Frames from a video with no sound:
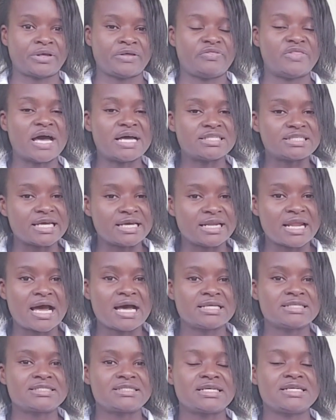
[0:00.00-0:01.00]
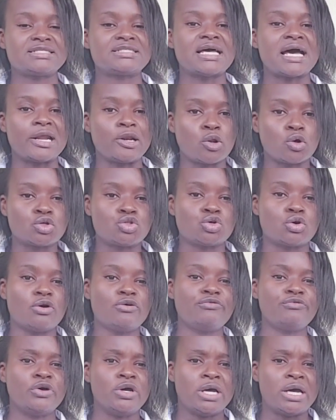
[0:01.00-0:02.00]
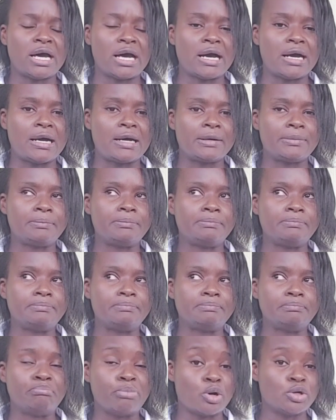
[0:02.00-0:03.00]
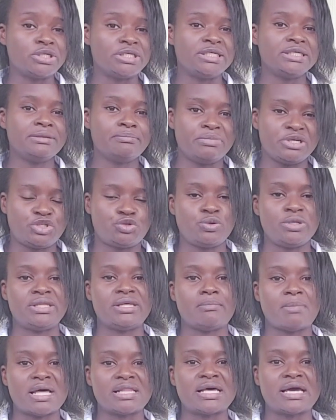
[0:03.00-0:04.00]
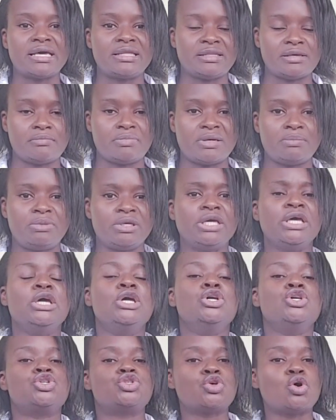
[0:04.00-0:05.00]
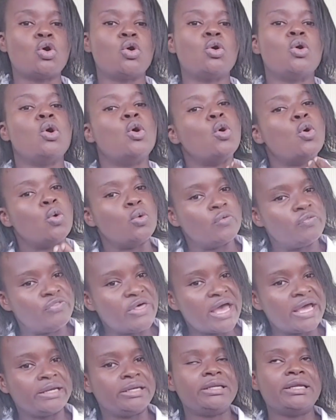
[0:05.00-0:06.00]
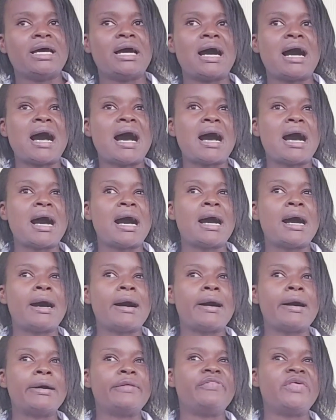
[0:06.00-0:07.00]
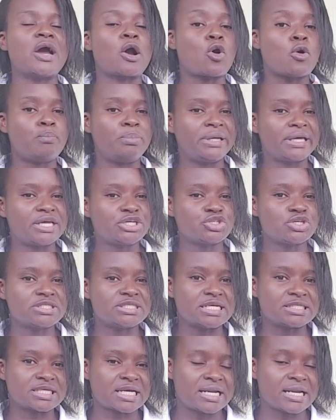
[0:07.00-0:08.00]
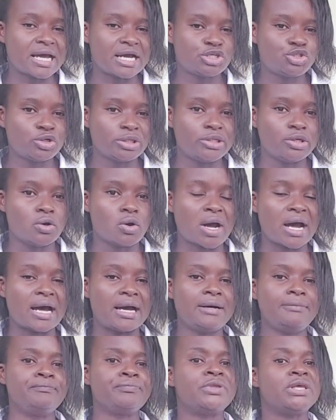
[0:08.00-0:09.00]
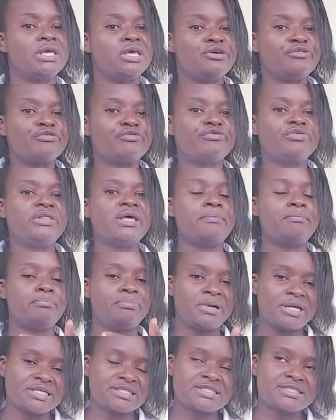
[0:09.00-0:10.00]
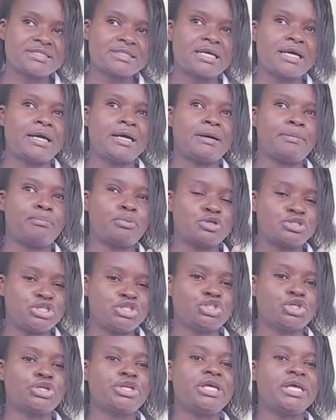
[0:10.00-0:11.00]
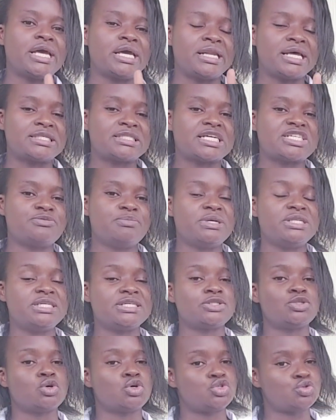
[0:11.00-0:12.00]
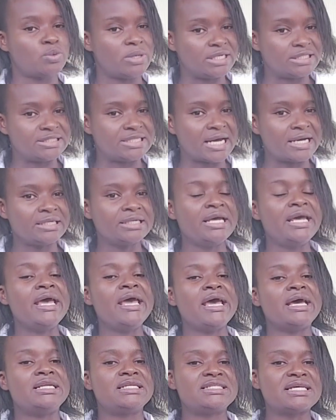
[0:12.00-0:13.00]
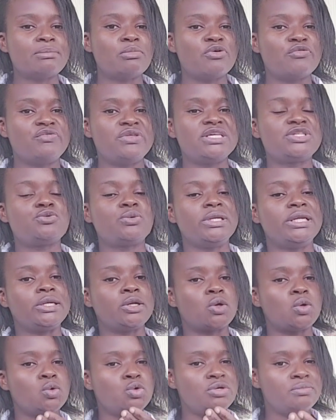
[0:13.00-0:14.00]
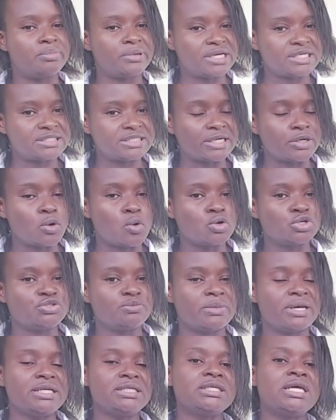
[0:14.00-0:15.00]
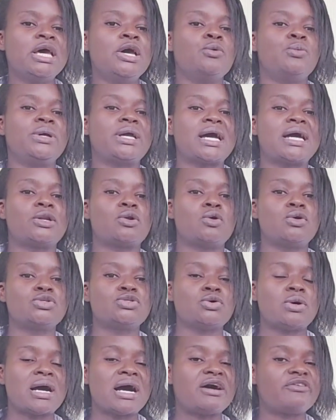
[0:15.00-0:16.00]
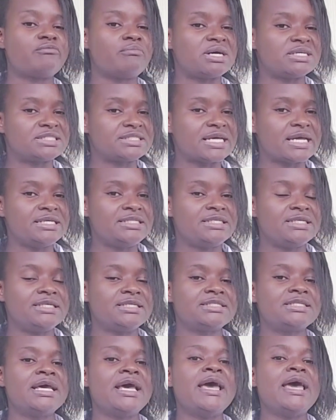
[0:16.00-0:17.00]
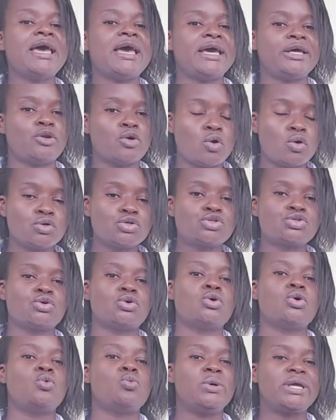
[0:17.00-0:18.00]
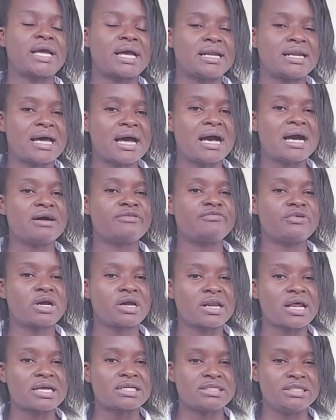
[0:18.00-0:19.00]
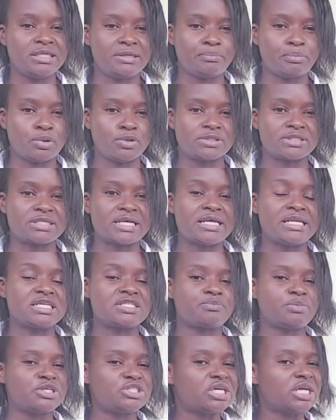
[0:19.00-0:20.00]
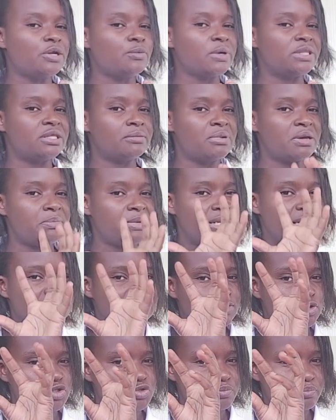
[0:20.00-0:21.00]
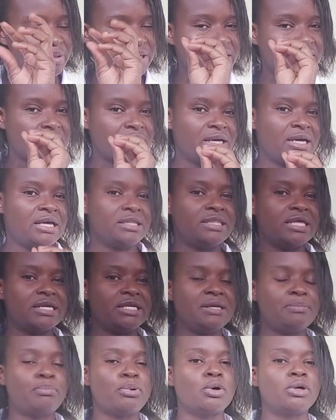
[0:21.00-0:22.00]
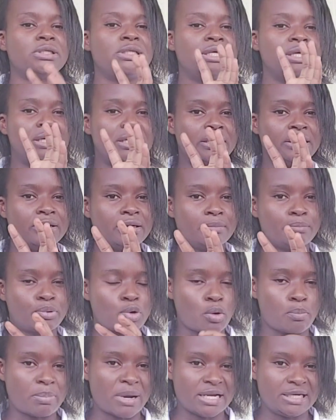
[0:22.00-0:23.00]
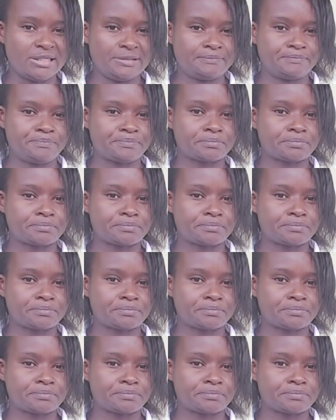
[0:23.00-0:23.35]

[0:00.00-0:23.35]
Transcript: That enhances a lot of bonding between the mother and the baby. So then there are complications that can actually occur if the breast positioning and attachment is not well done, and some of this will include breast engorgement. We can also have mastitis, and also we can have cracked nipples, and especially when the baby does not pick the nipple properly.